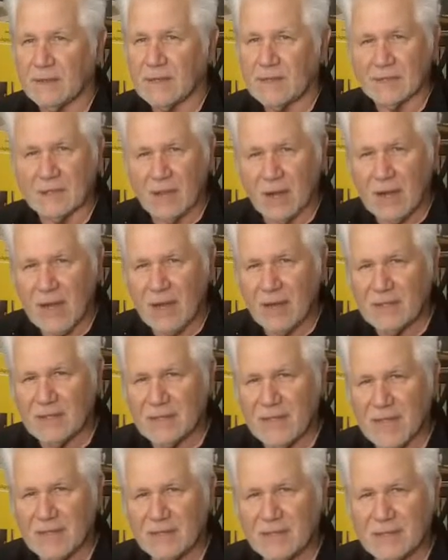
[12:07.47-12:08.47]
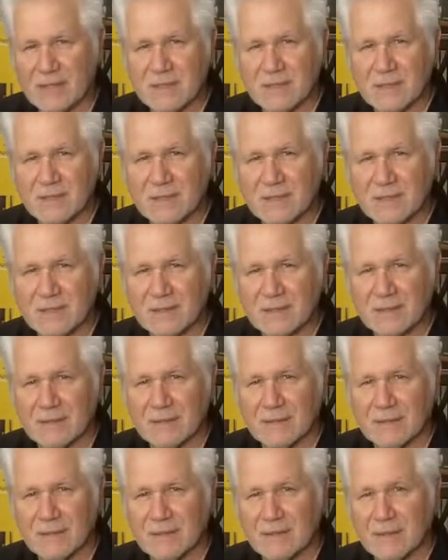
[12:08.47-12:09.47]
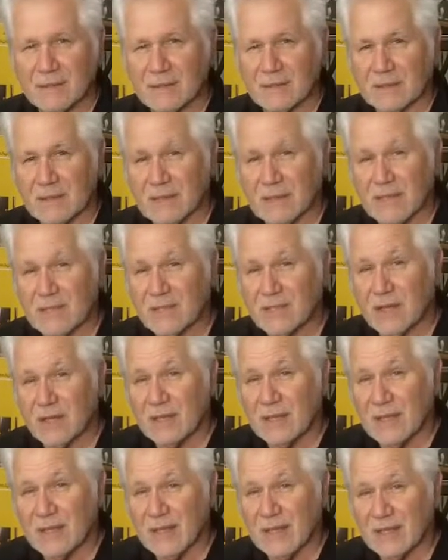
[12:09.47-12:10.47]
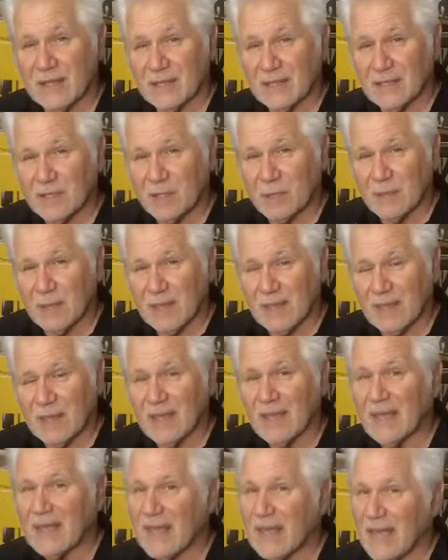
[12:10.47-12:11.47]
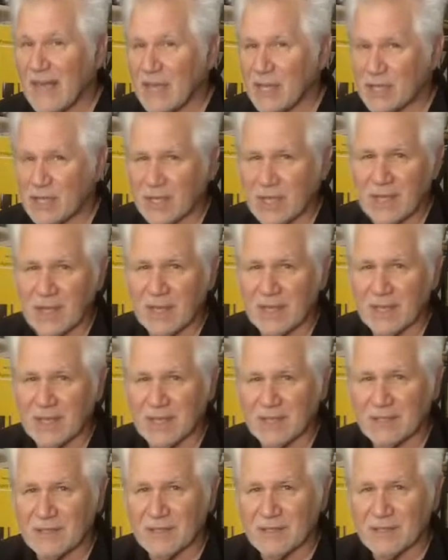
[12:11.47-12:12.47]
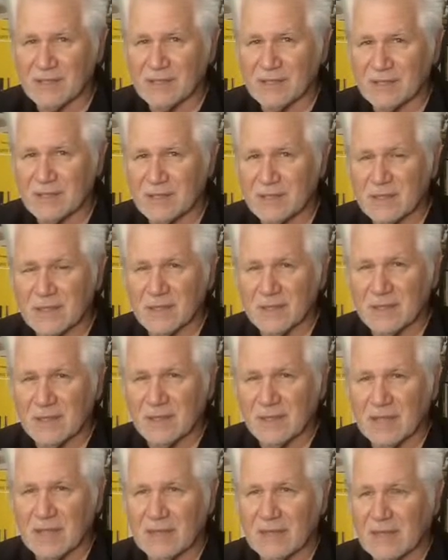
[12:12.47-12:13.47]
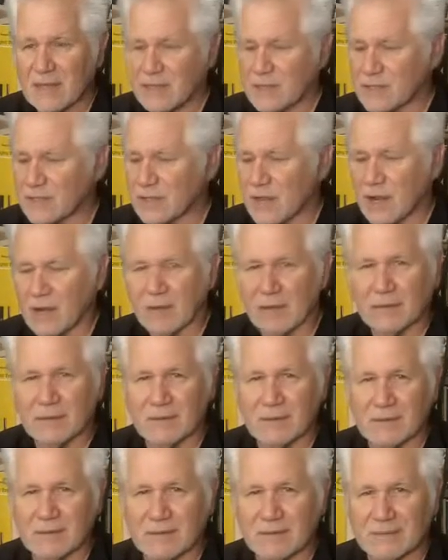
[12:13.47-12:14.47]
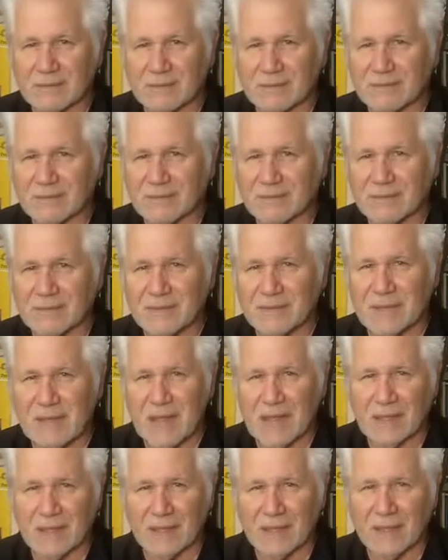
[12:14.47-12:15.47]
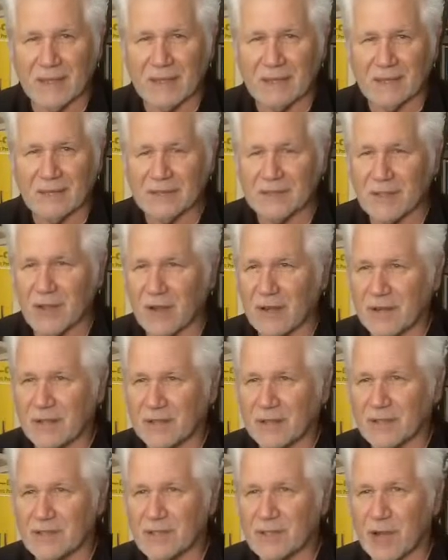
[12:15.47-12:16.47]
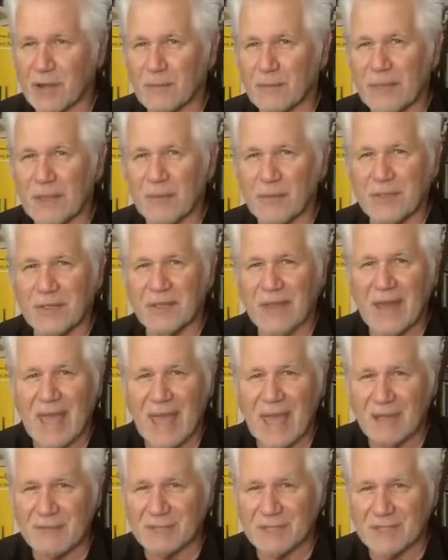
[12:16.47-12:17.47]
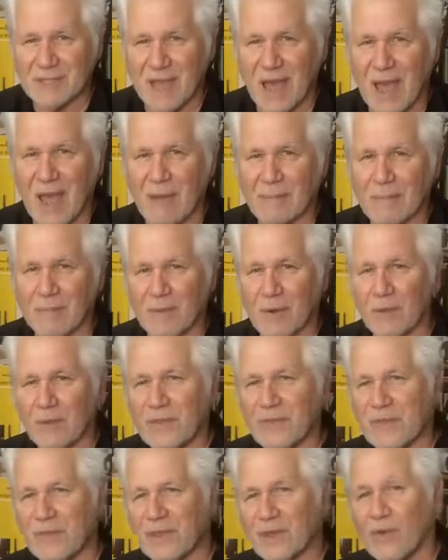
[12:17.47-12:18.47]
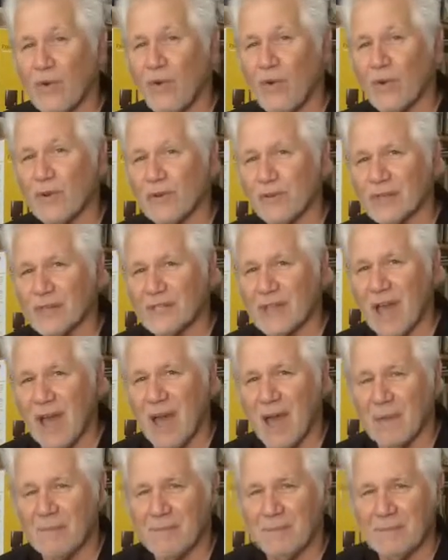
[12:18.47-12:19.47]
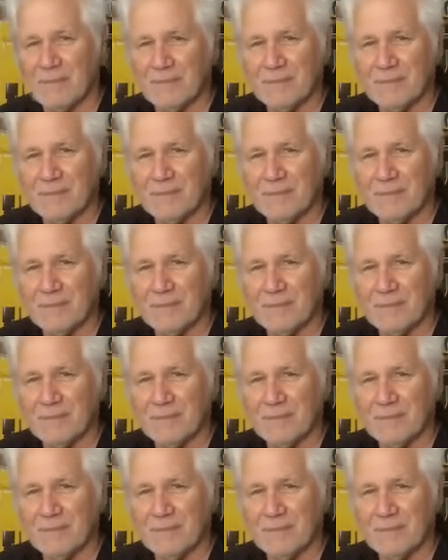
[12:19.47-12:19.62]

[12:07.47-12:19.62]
They start out as guesses, then they start getting to be educated guesses, and then you start nailing it. You start being within a half stop or within a quarter stop,